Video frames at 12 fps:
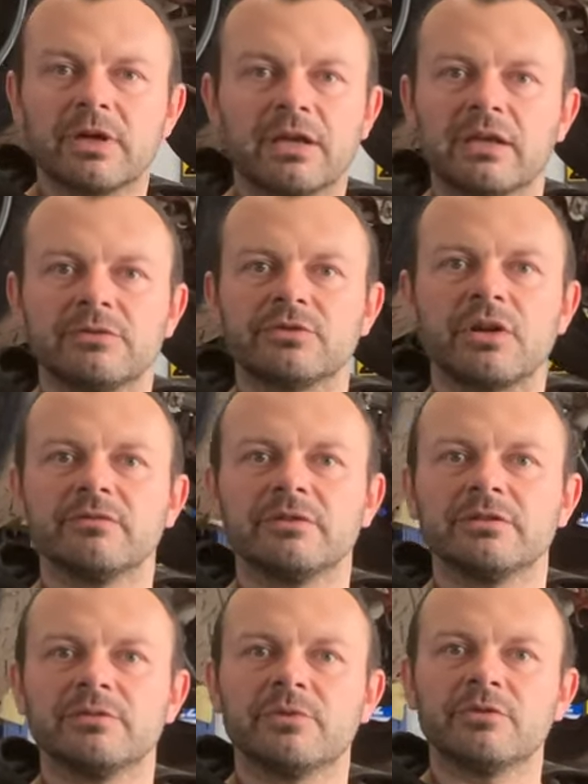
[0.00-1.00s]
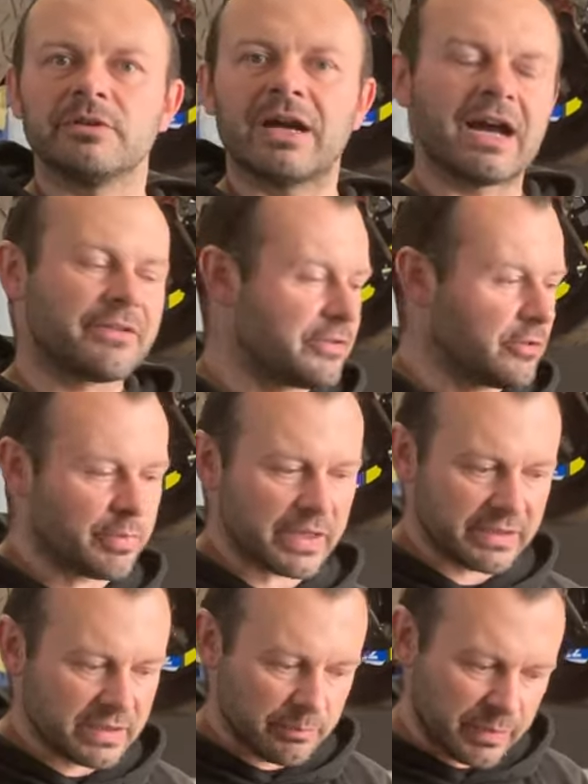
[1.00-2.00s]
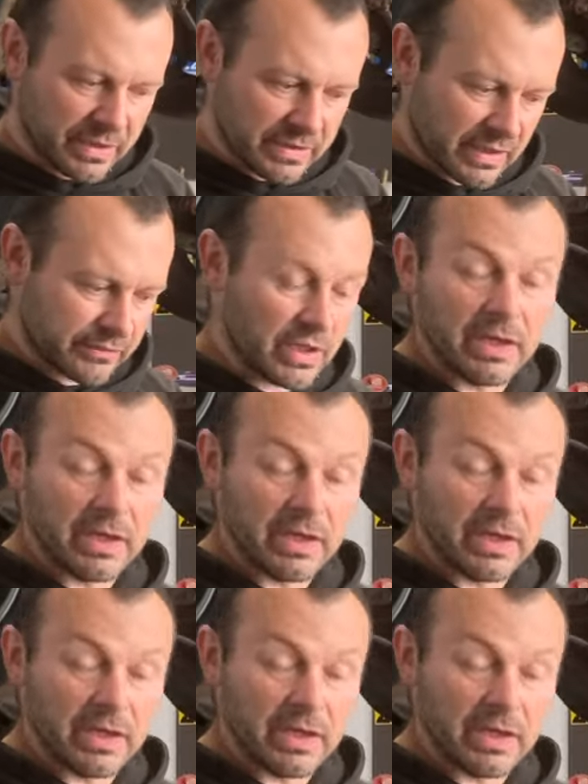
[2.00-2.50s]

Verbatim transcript: I can't drive anymore. I have to go back in a piece,